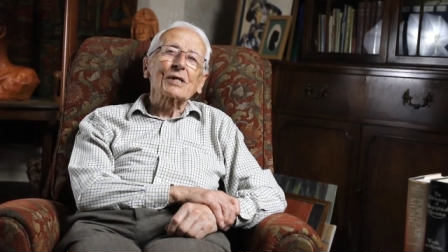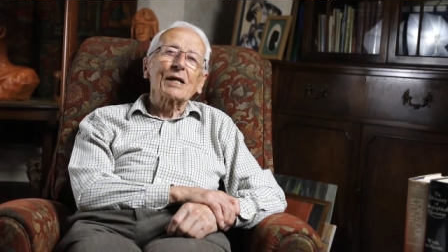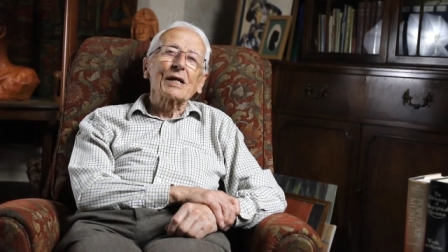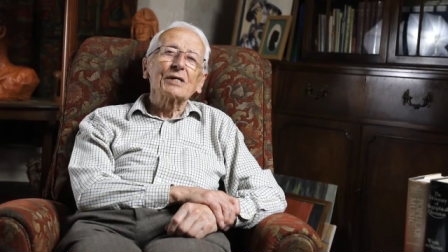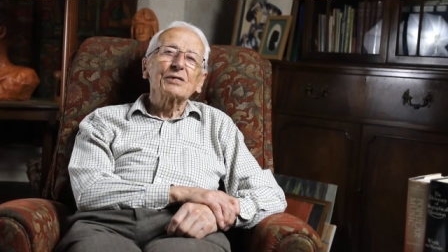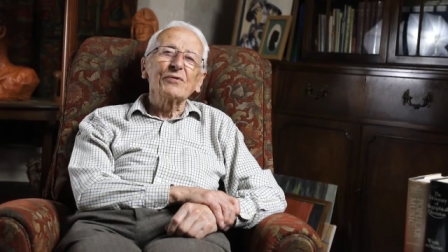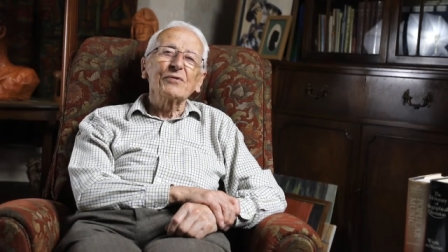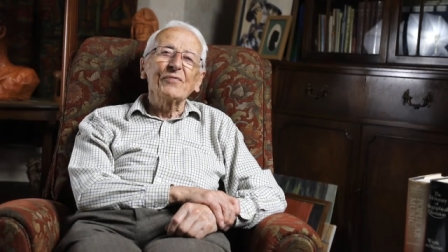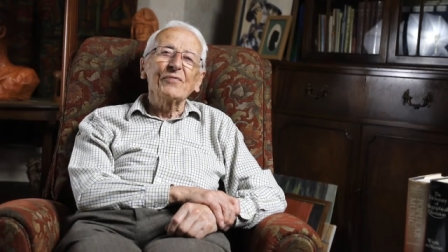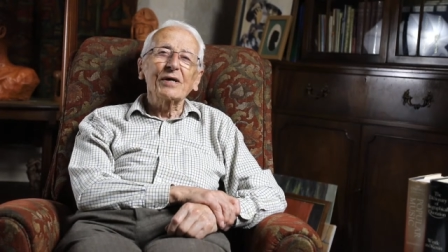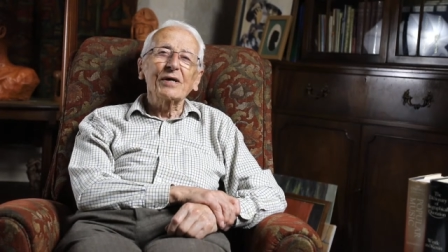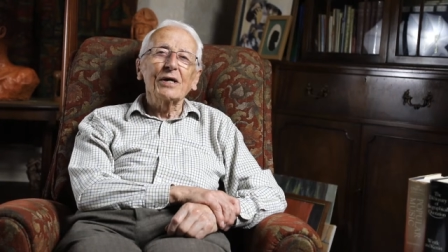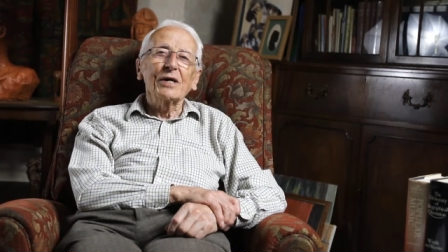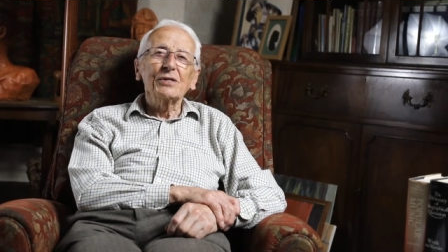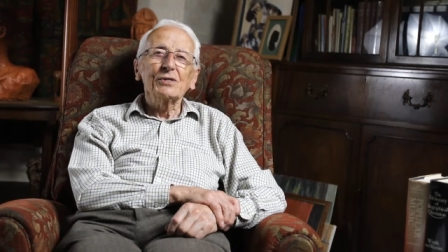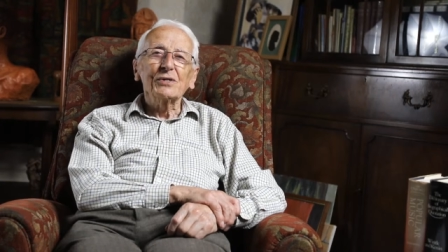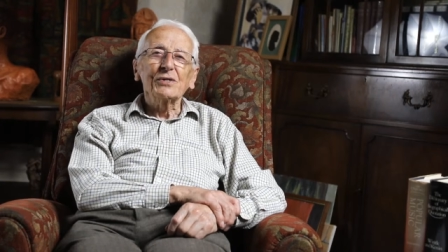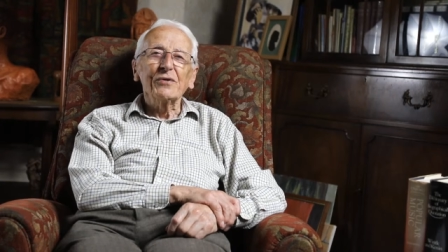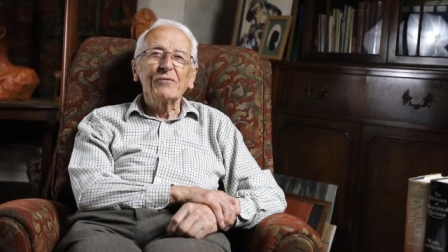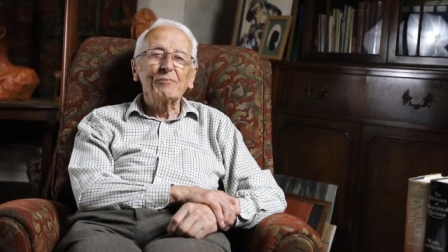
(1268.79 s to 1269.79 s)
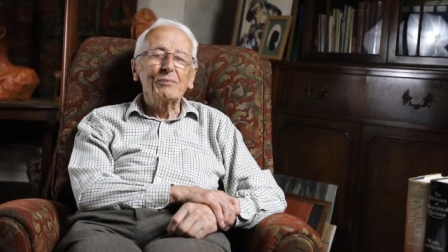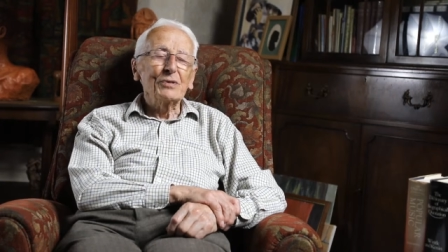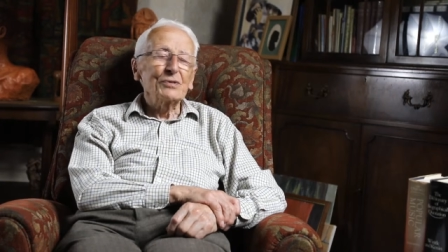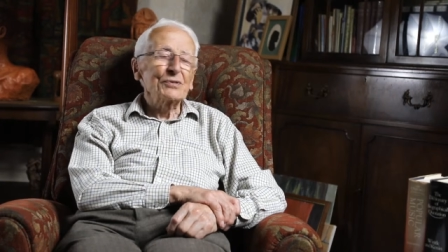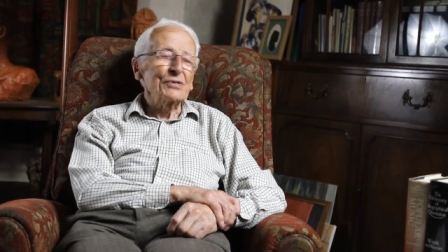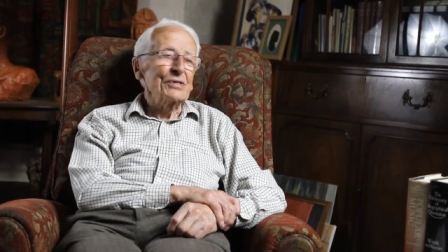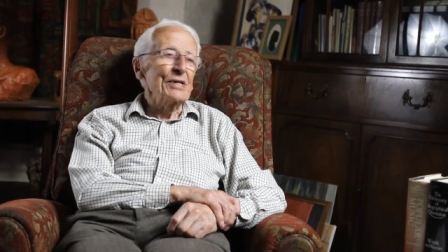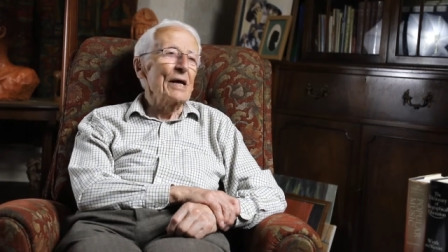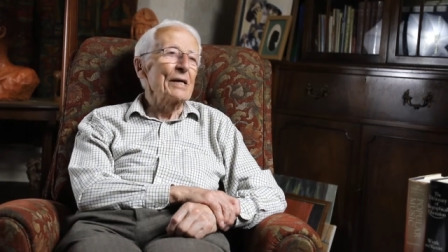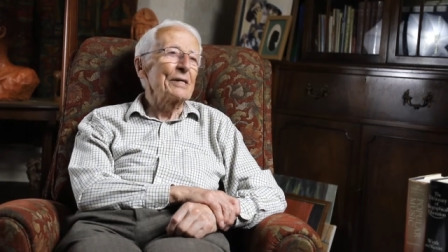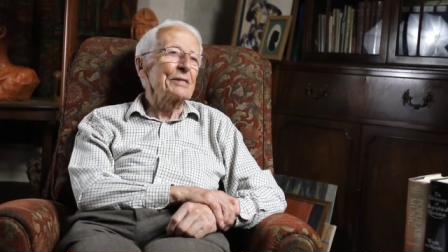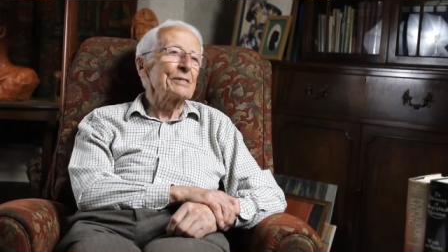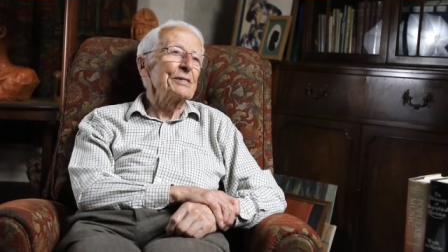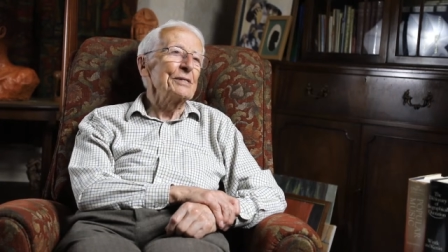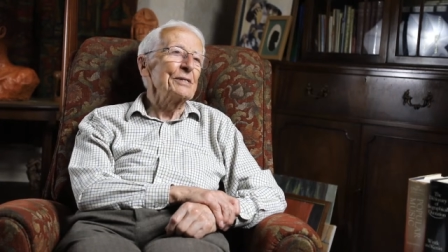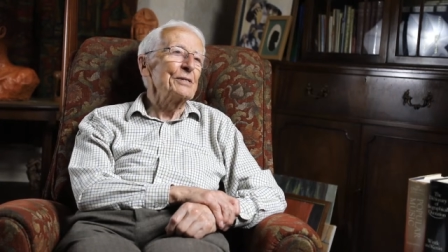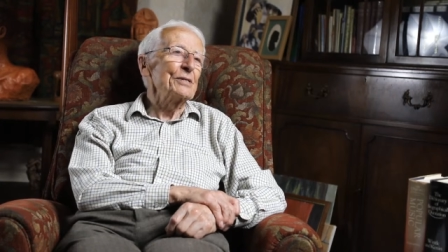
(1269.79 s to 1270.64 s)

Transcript: classification of personality